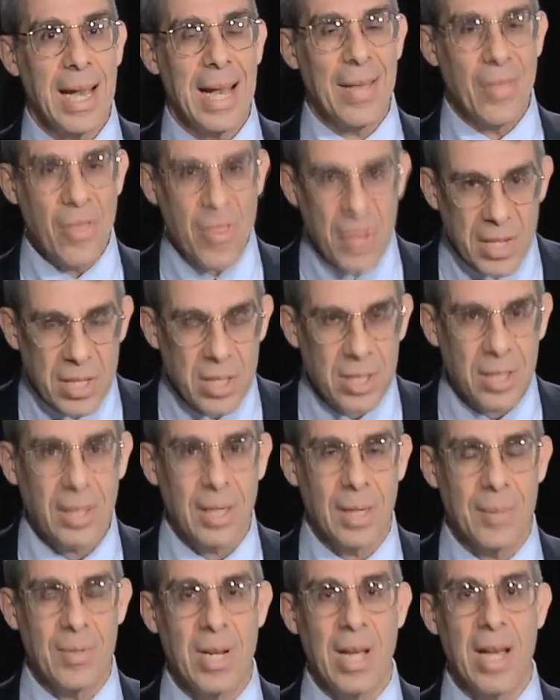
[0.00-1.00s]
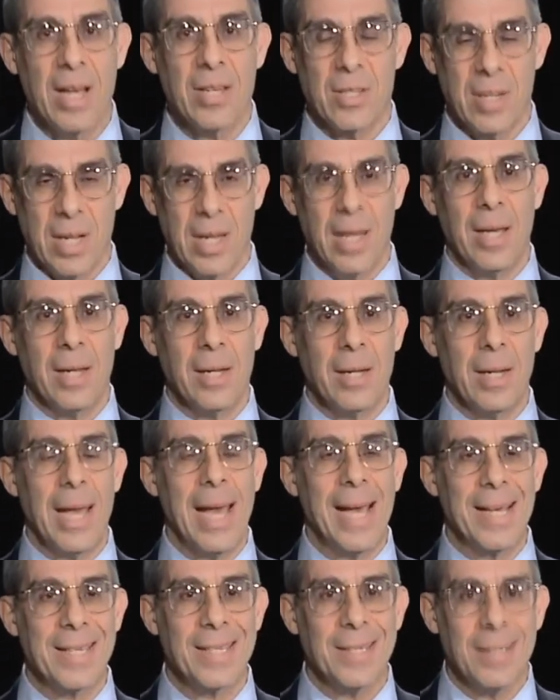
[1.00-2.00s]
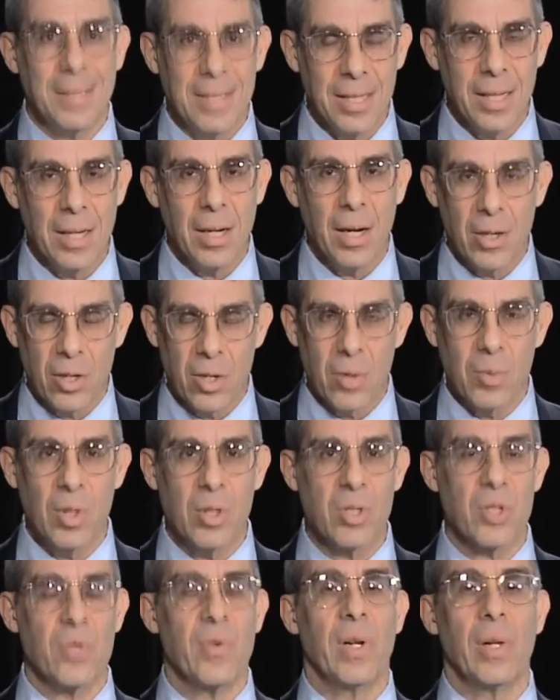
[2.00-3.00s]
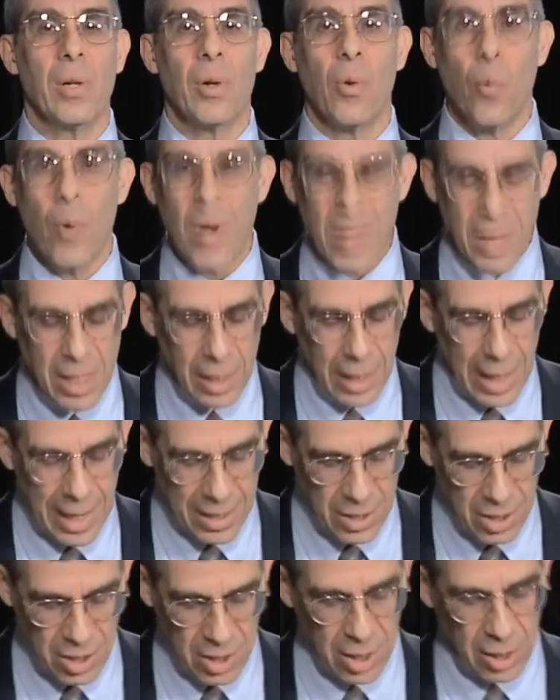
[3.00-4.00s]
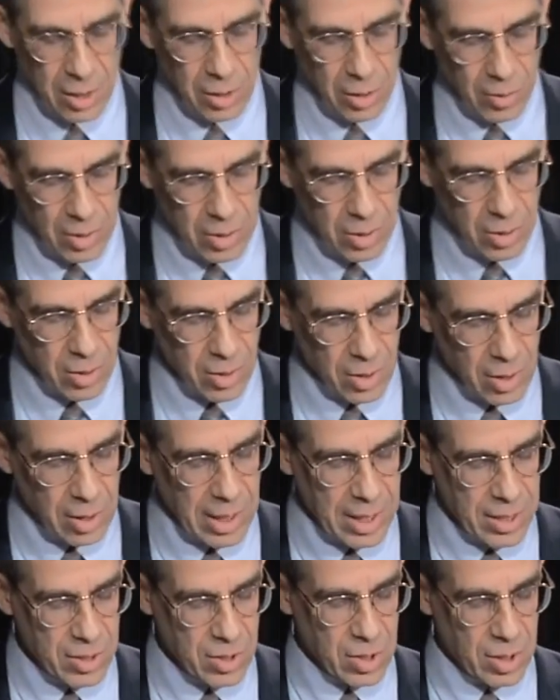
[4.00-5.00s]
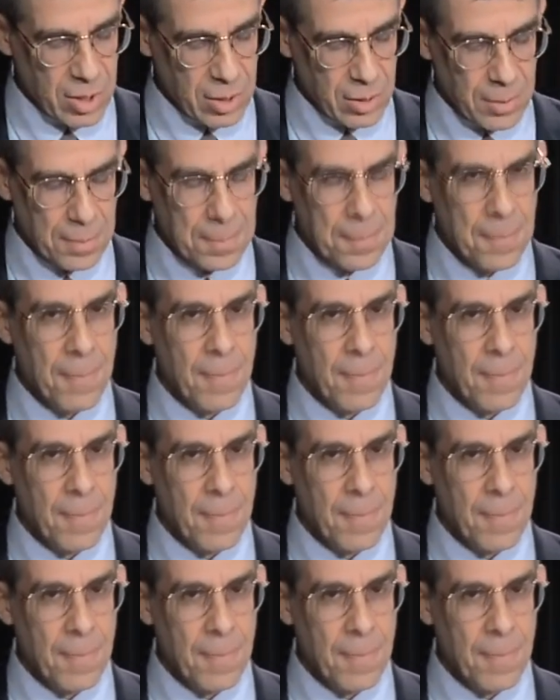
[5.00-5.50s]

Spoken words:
and this time it has to end as it did under Roosevelt with Glass-Steagall, a return to Glass-Steagall.